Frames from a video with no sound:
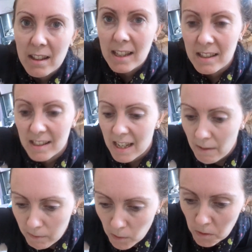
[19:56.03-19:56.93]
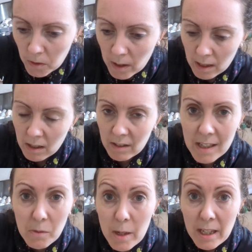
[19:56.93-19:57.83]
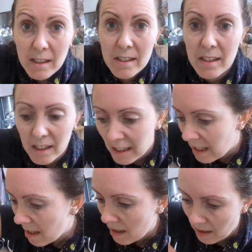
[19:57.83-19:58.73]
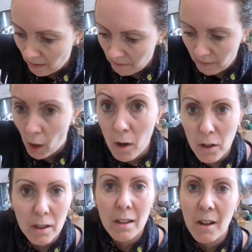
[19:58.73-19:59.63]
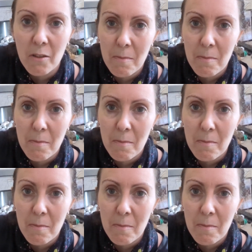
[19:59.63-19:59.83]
that's it for this week's vlog of